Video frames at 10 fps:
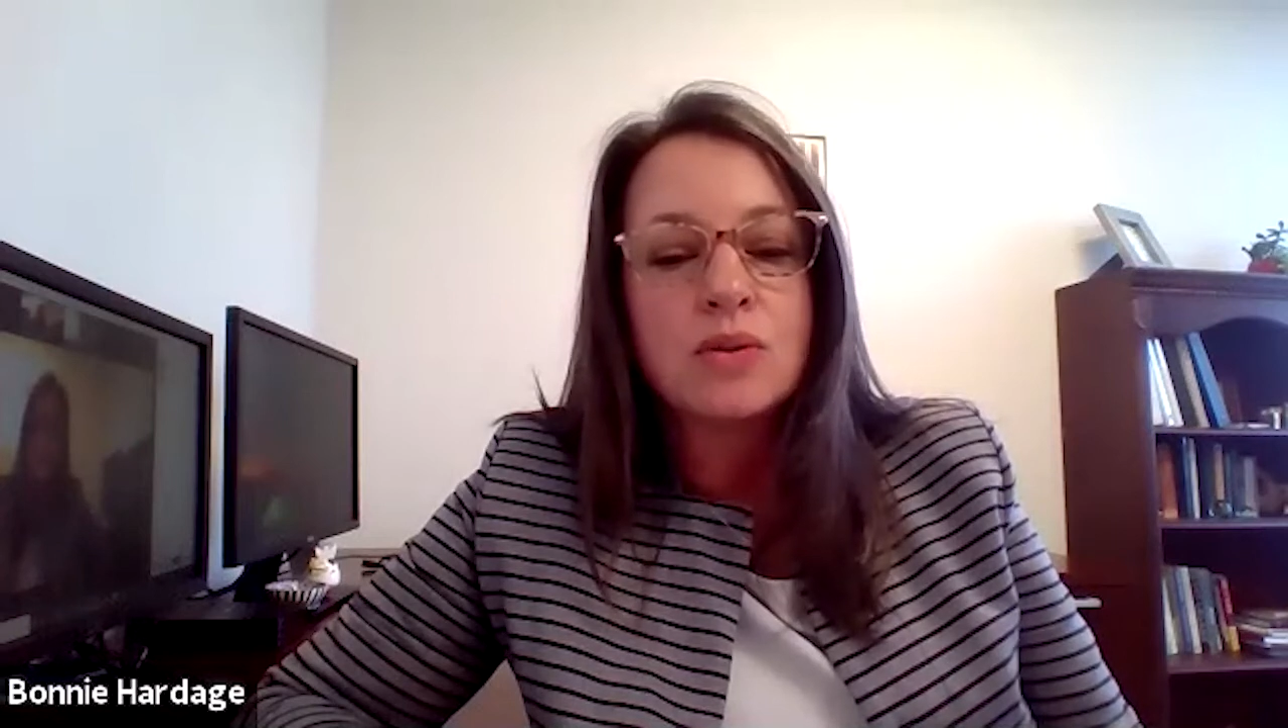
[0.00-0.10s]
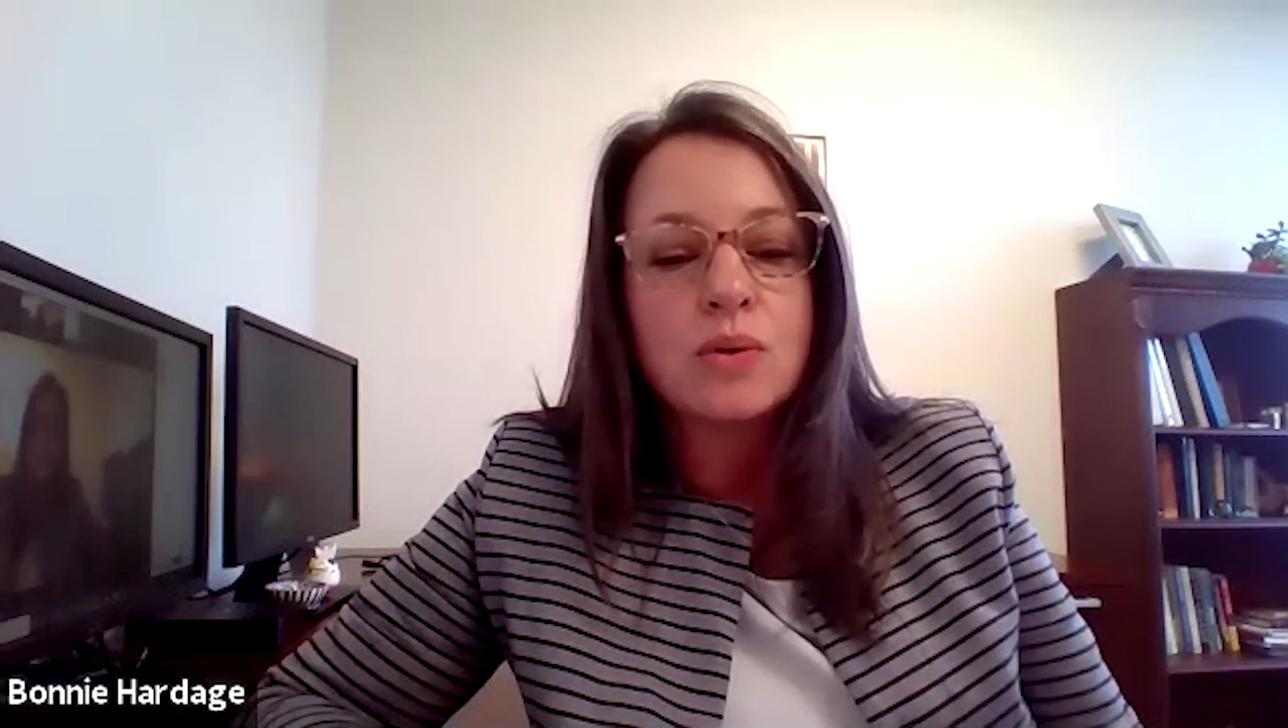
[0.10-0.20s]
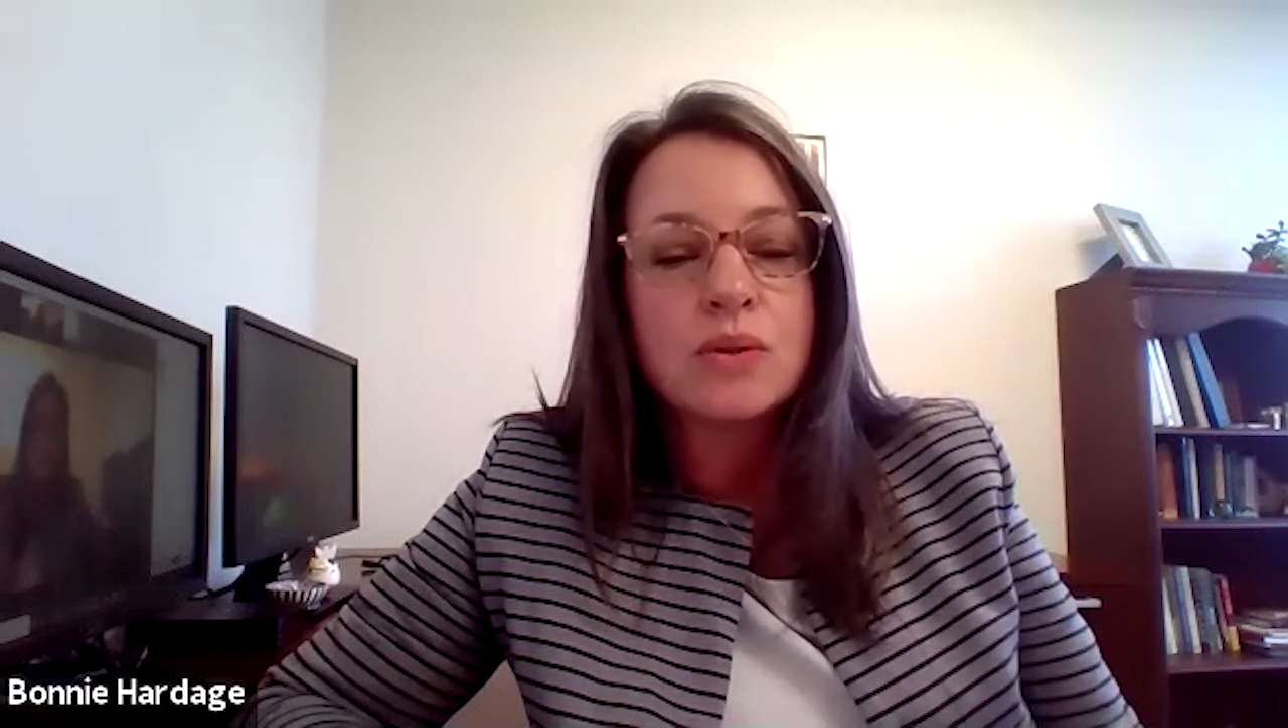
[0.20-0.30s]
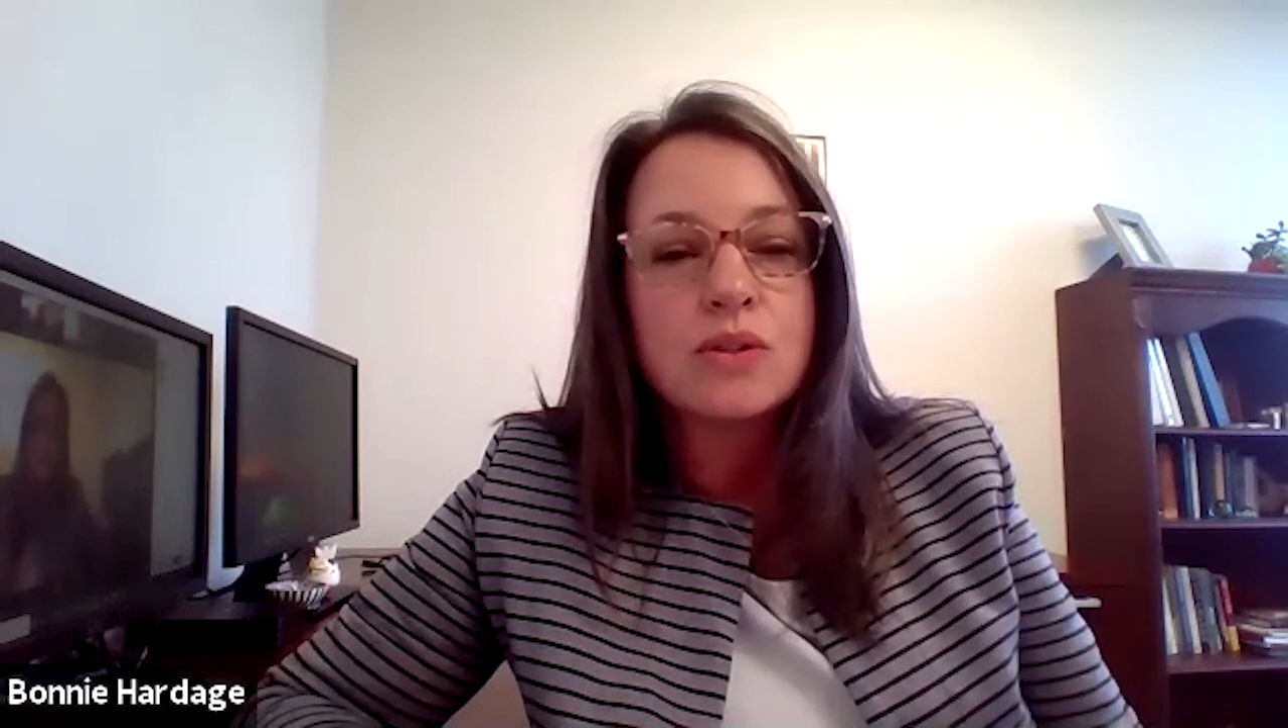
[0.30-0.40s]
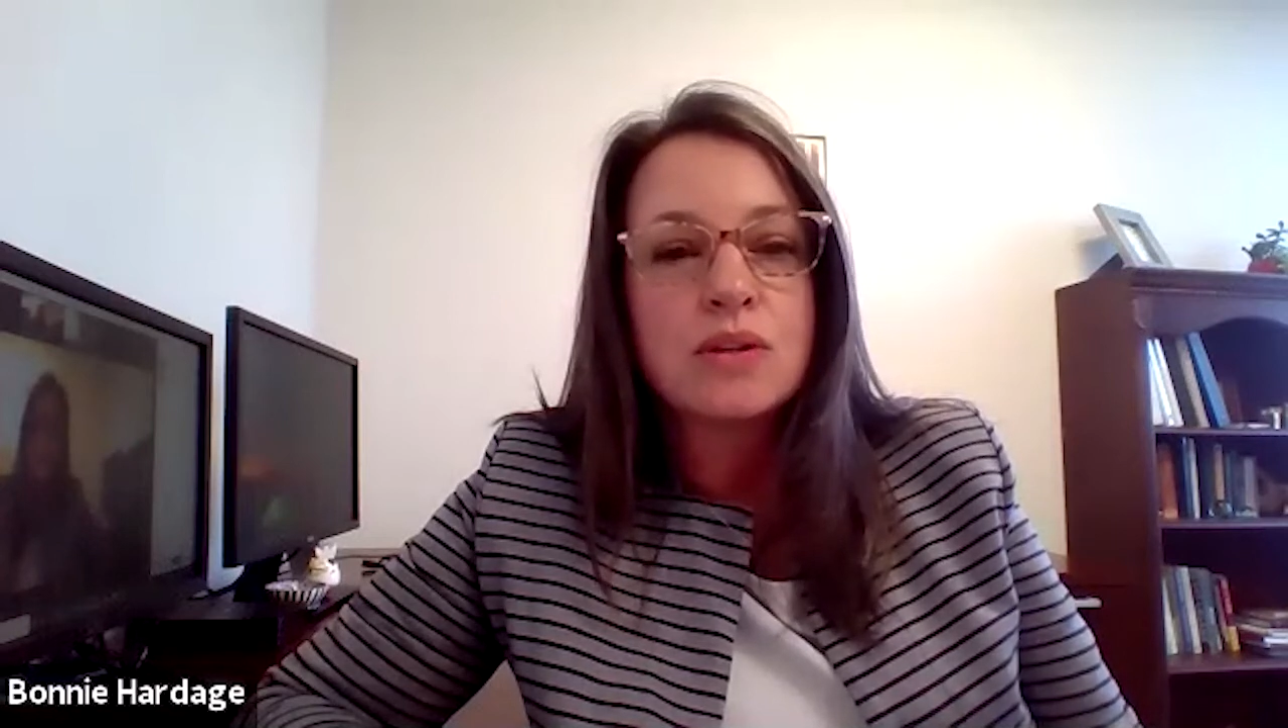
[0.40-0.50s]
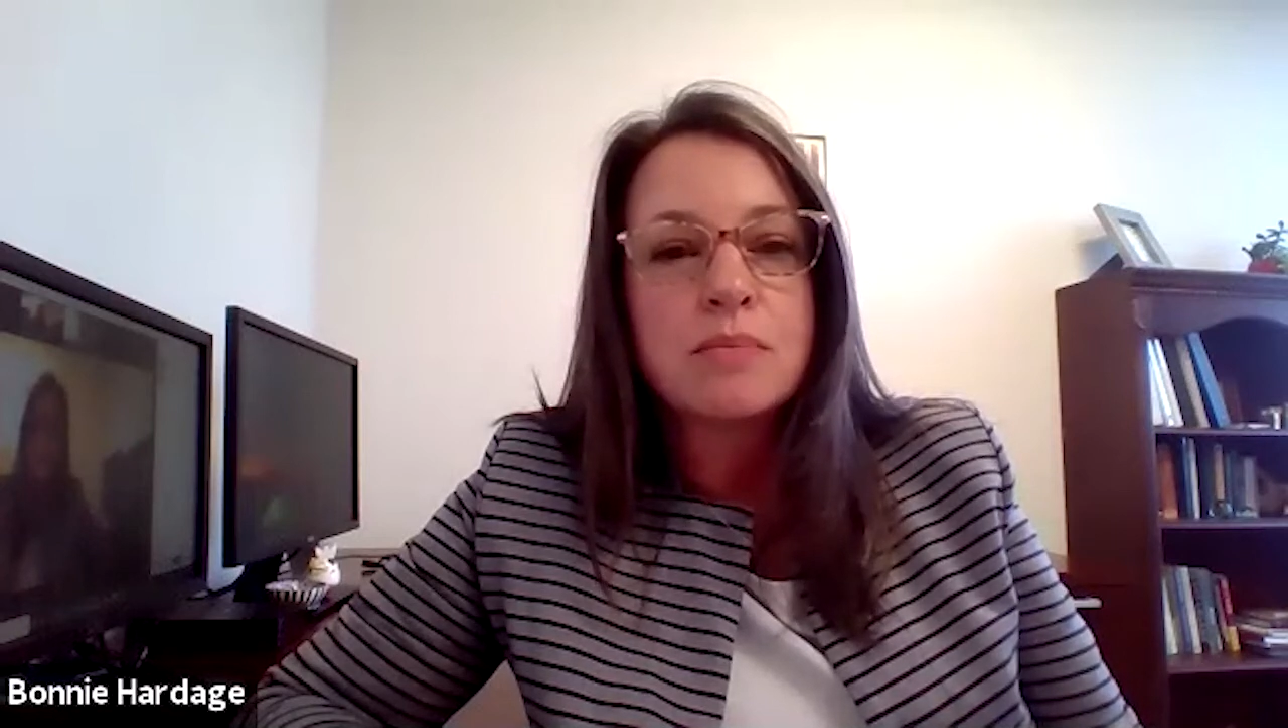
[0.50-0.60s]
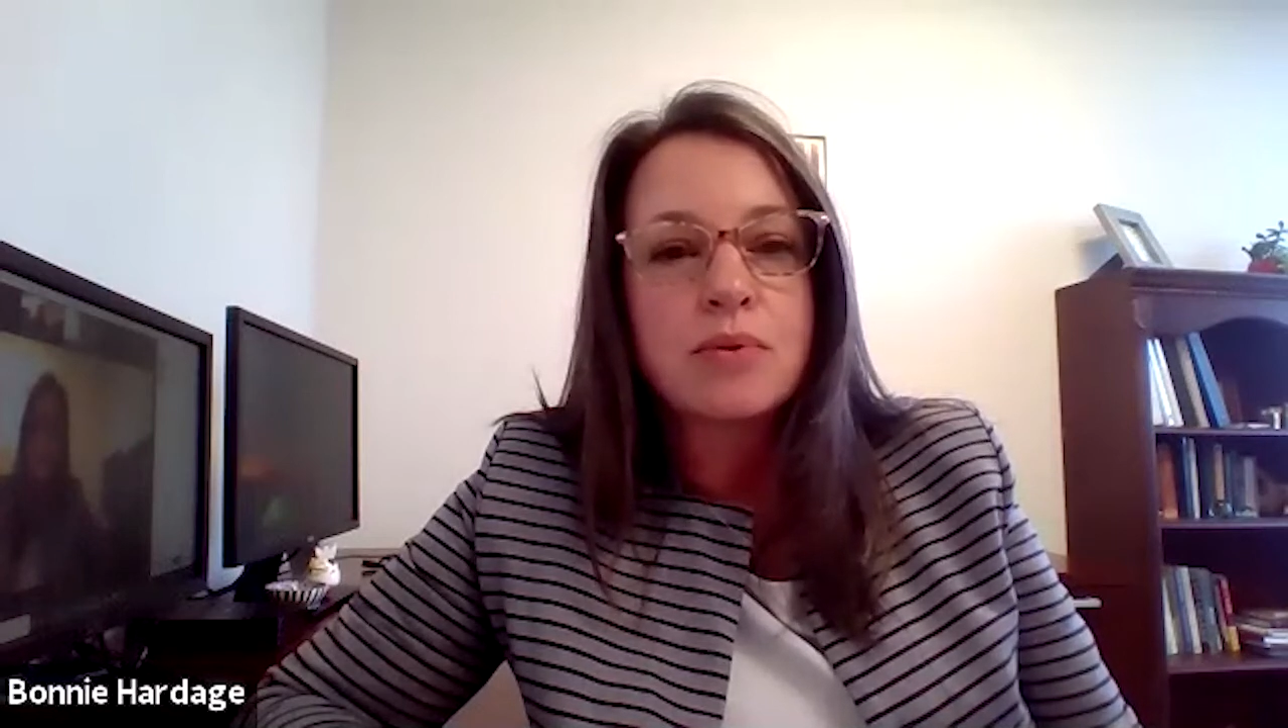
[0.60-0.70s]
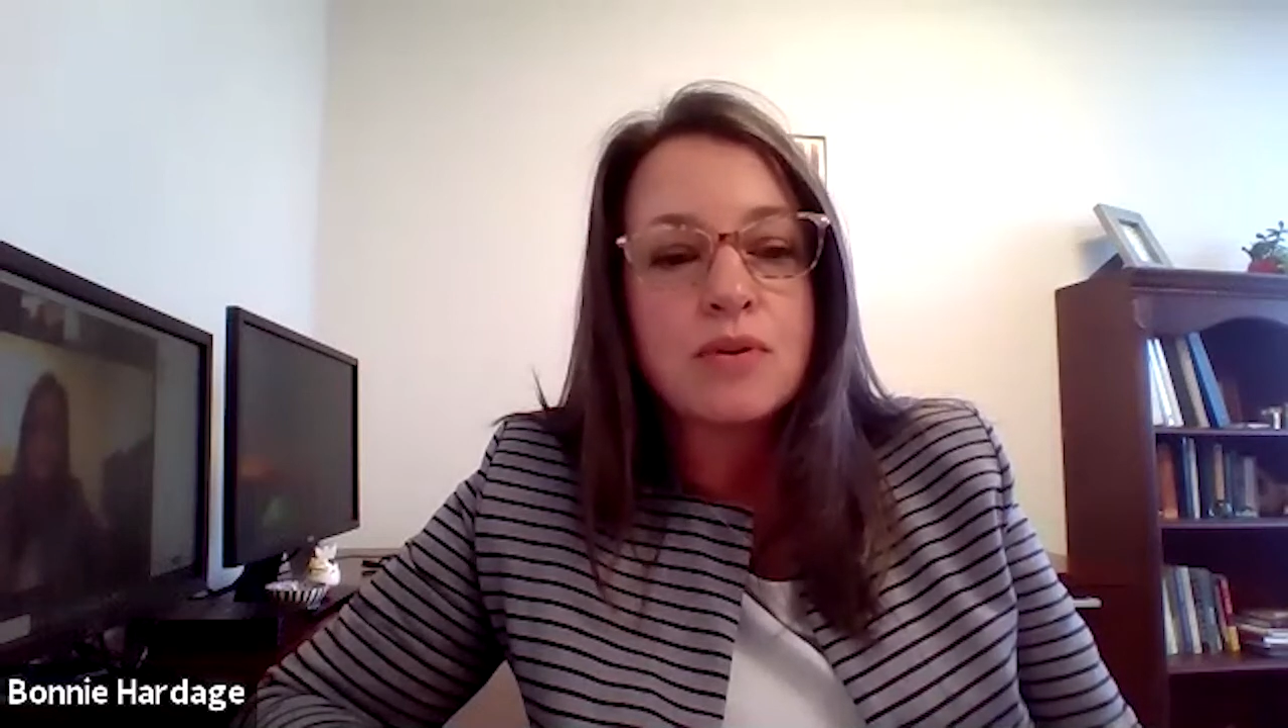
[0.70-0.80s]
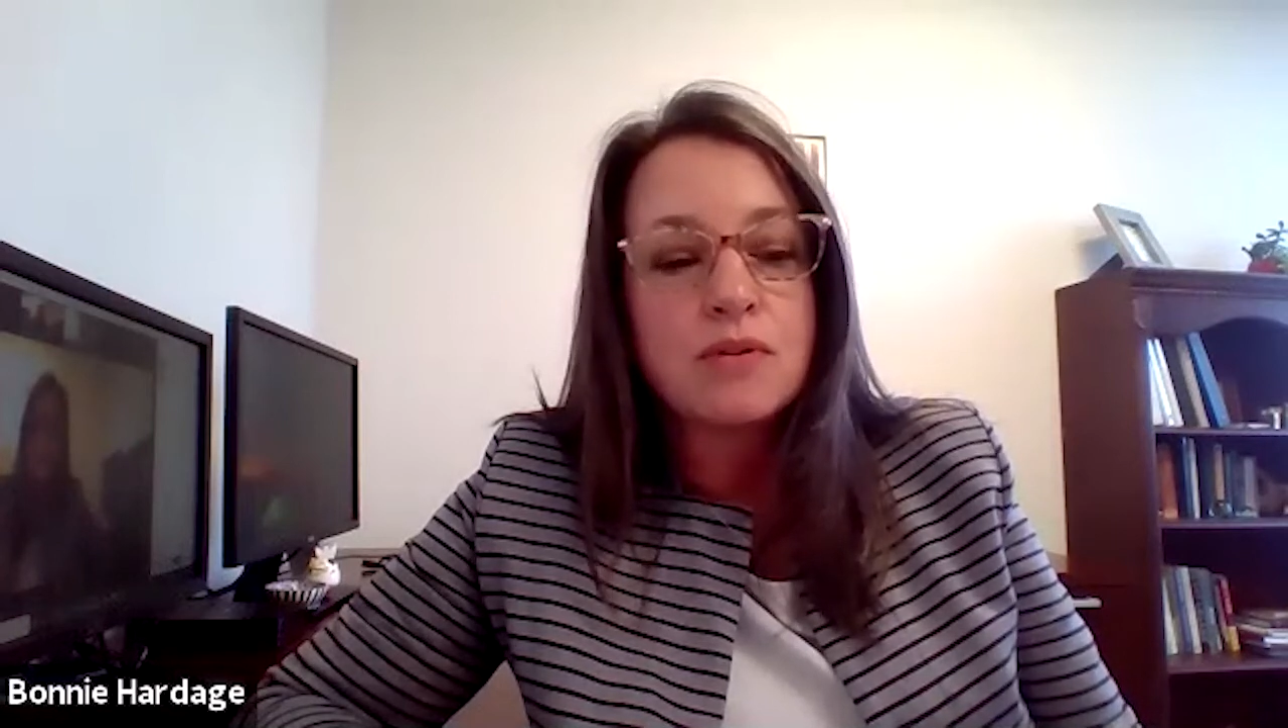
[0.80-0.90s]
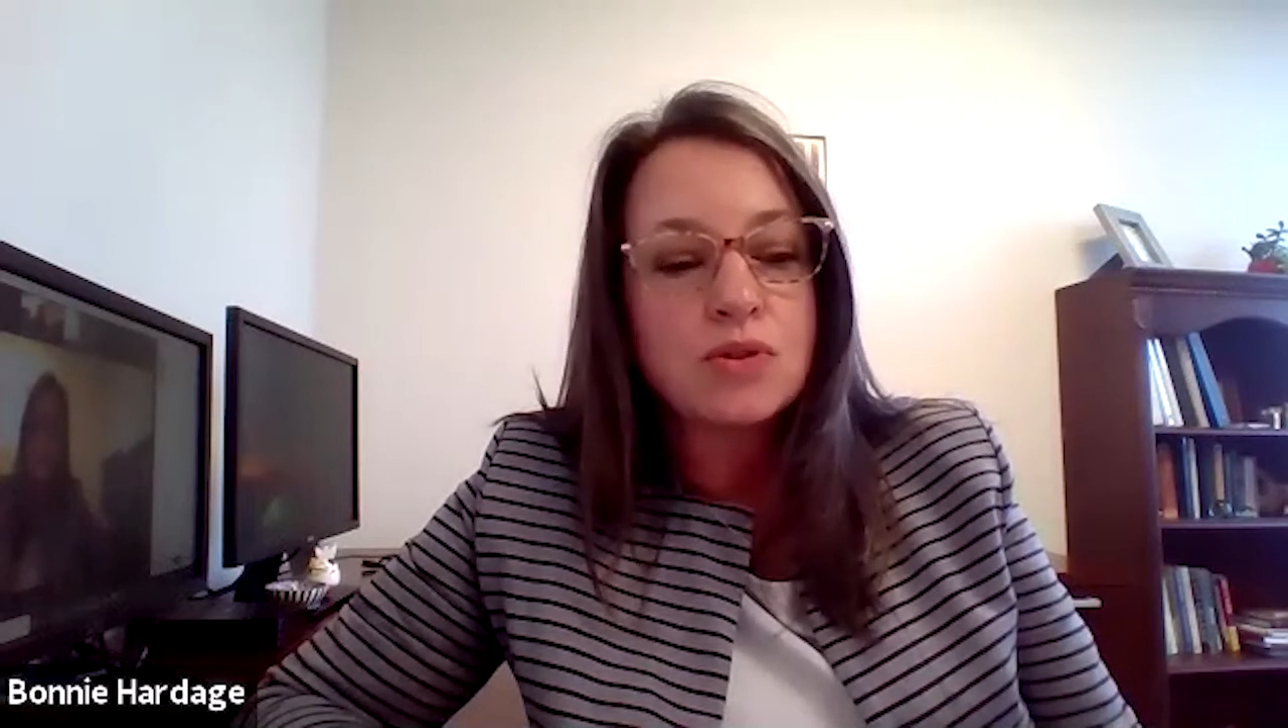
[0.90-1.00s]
tool to improve